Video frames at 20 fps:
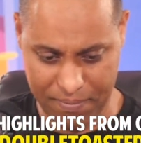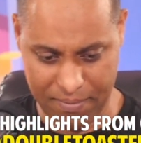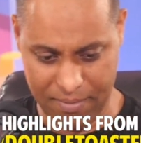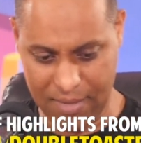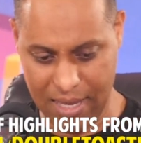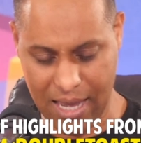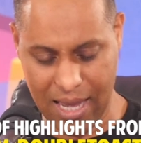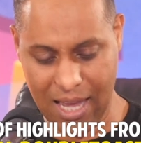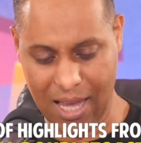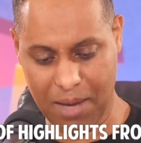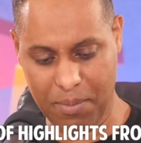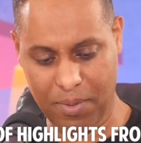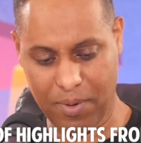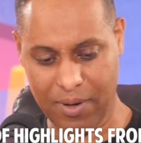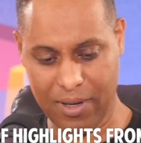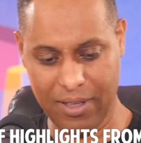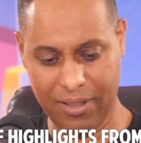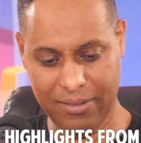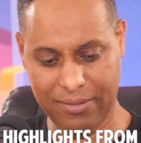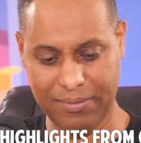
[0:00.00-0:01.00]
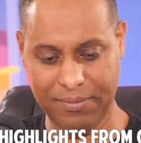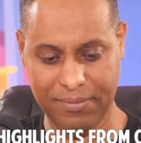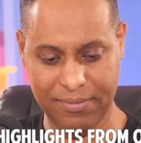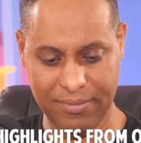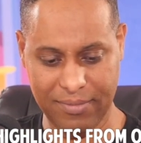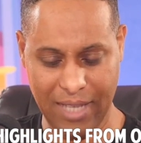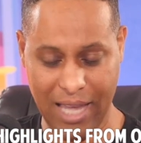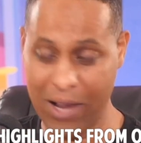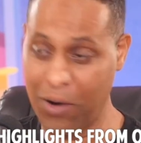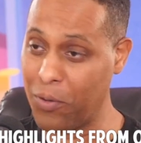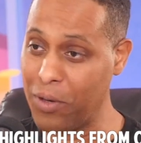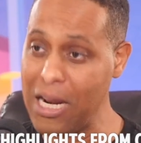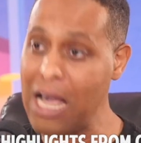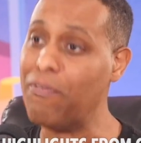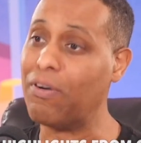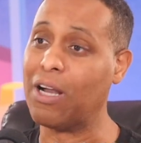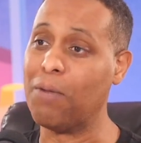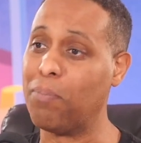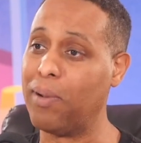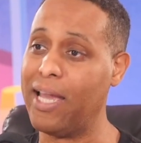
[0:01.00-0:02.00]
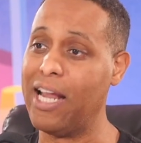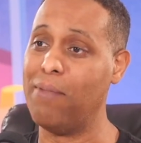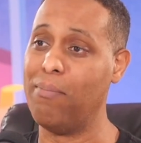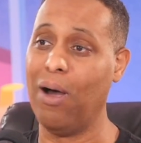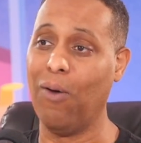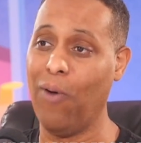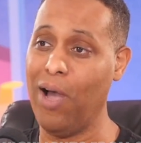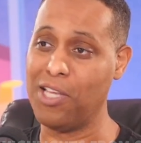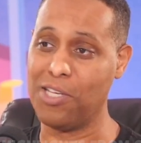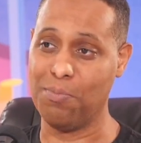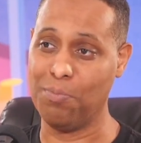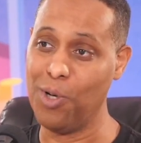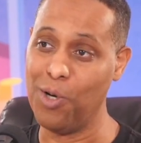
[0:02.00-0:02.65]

Yeah, boy. I ain't gonna never complain about watching